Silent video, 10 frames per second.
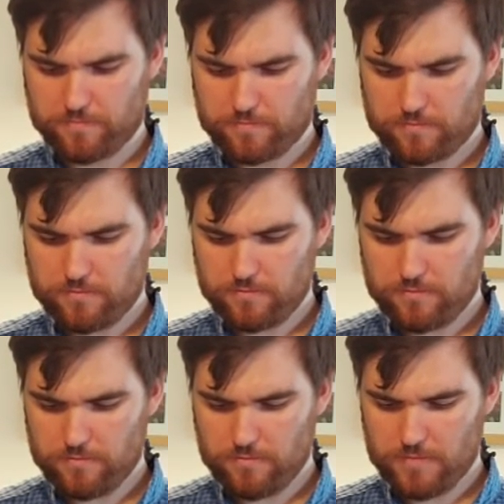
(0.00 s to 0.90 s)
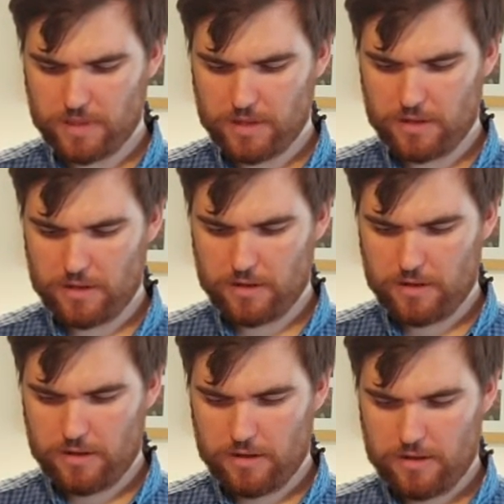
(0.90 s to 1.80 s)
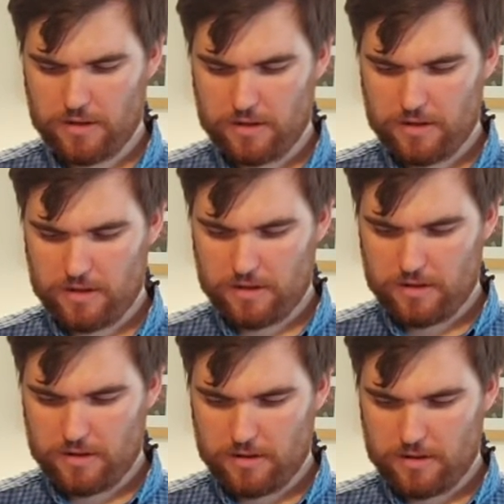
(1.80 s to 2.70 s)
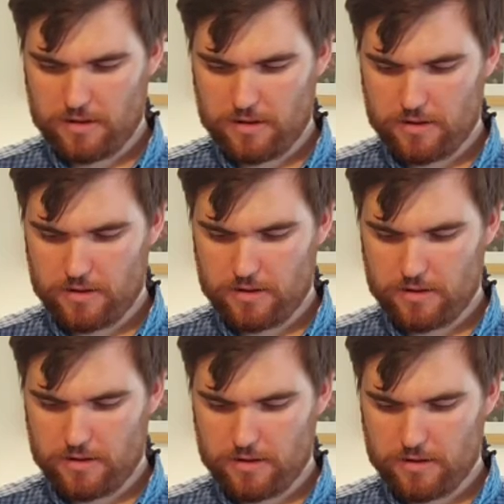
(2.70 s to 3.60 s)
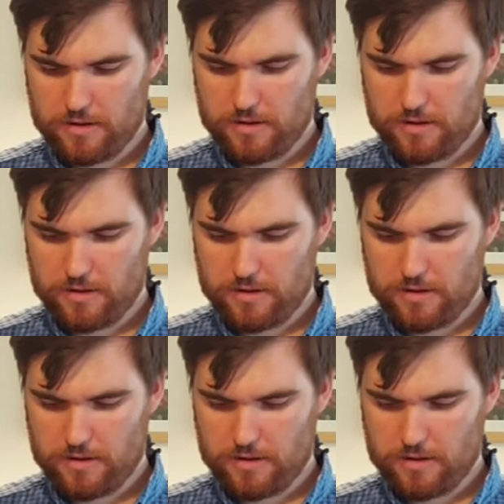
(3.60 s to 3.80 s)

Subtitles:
[no speech]